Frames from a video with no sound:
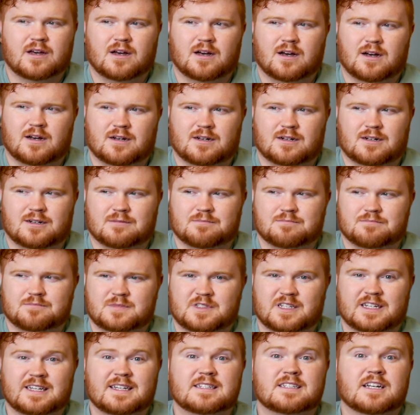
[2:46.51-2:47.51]

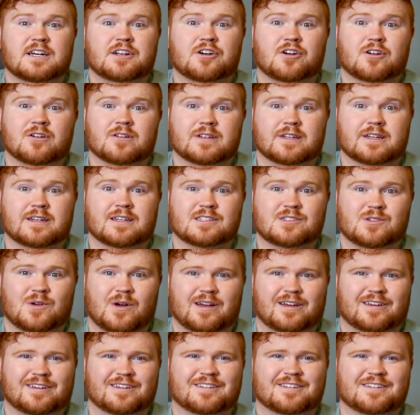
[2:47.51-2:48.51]
to get done early so I
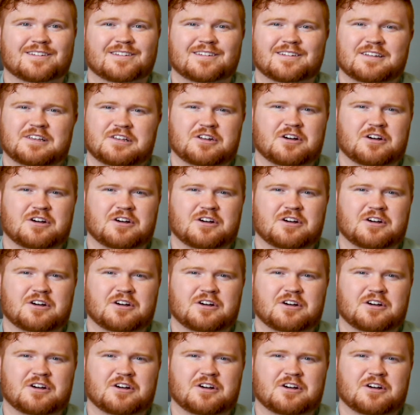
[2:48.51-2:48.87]
could,